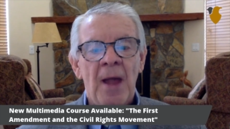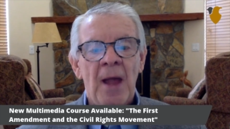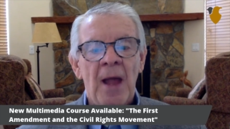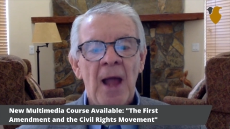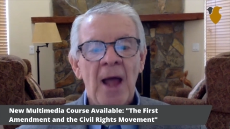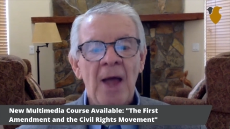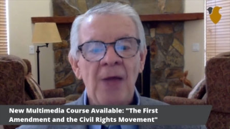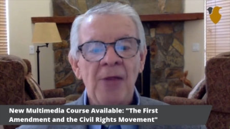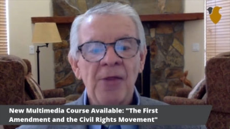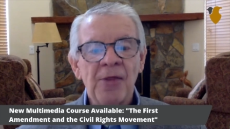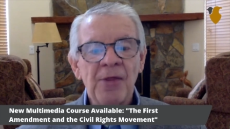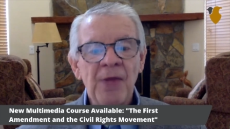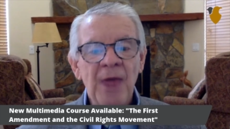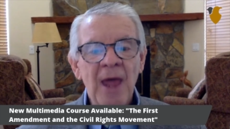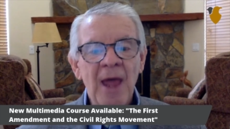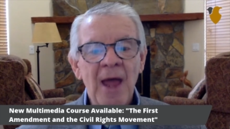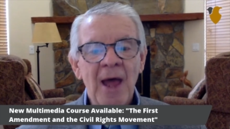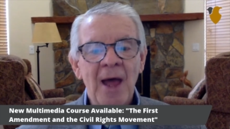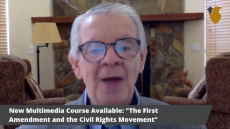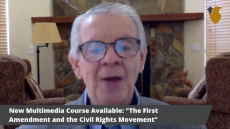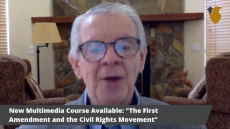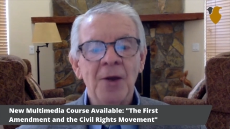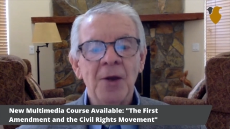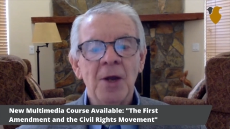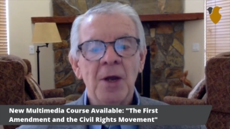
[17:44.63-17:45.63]
and
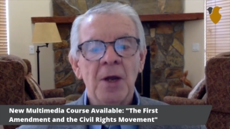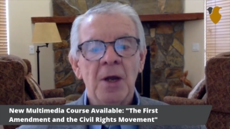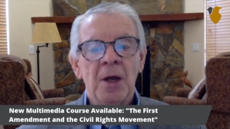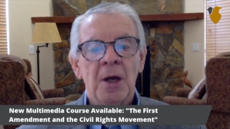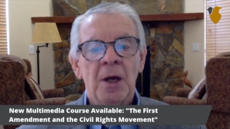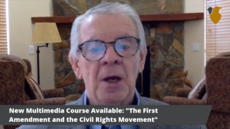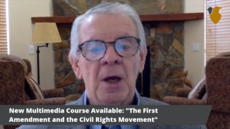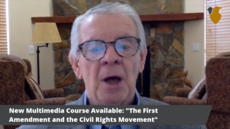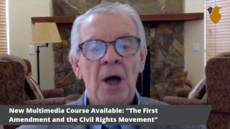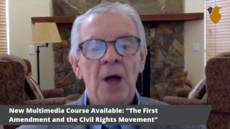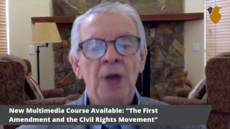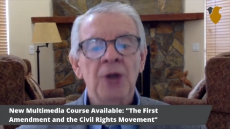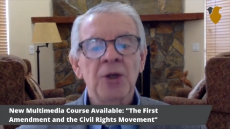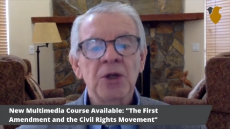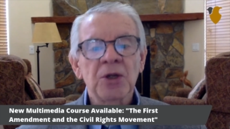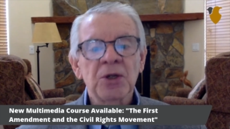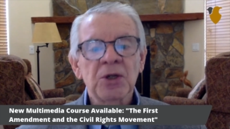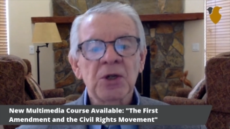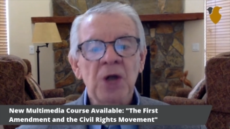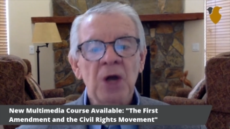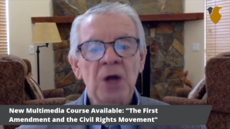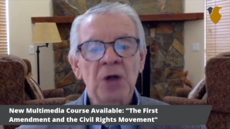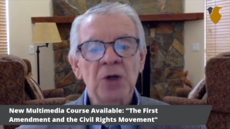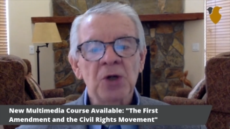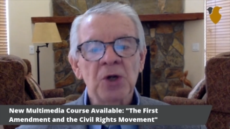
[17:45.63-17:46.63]
then a
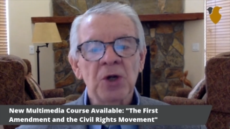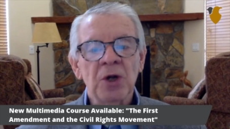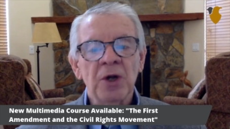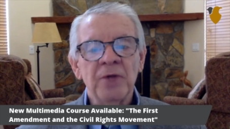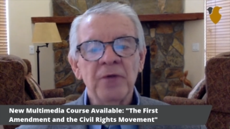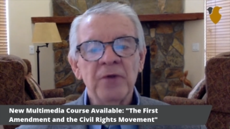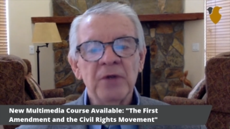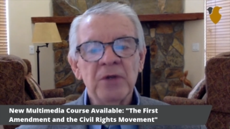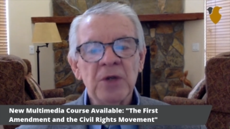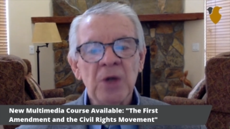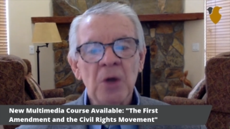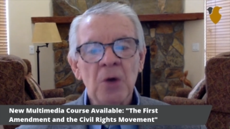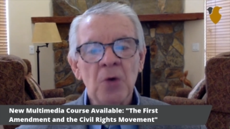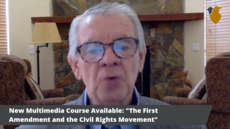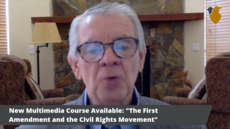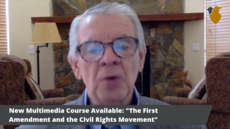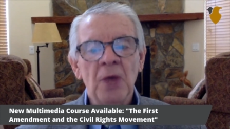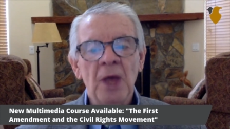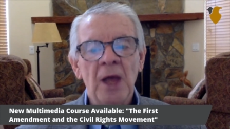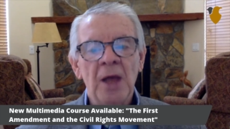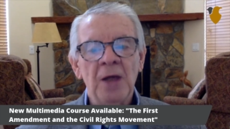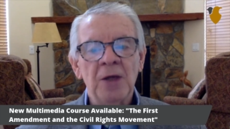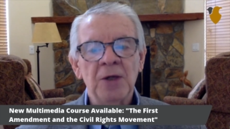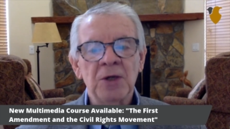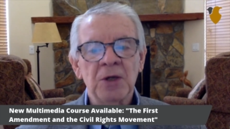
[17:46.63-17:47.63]
discussion of his own
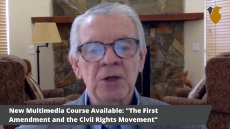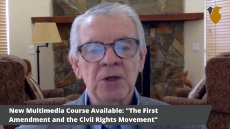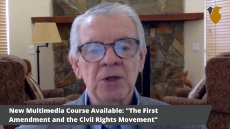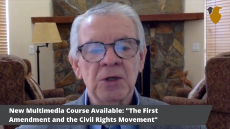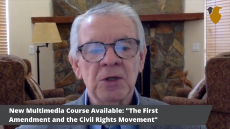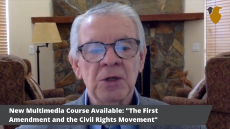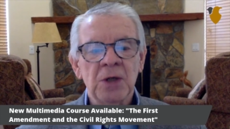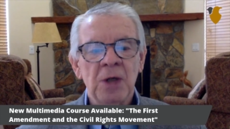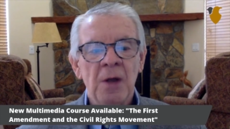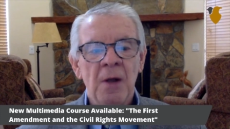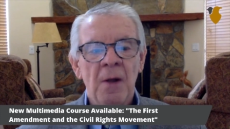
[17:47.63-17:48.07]
cases,